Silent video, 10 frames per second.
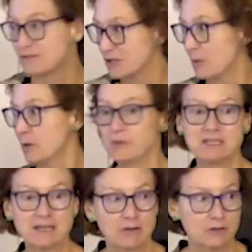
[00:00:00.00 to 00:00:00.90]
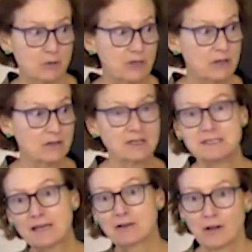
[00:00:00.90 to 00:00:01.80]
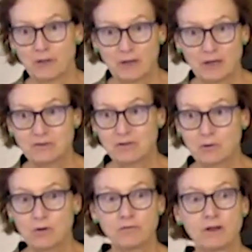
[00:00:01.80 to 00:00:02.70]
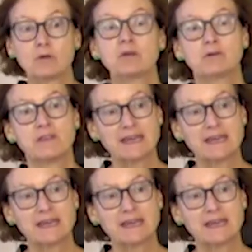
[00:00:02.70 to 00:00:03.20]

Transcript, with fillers: jump up and down and appeal and take it all the way up to the Court of Final Appeal.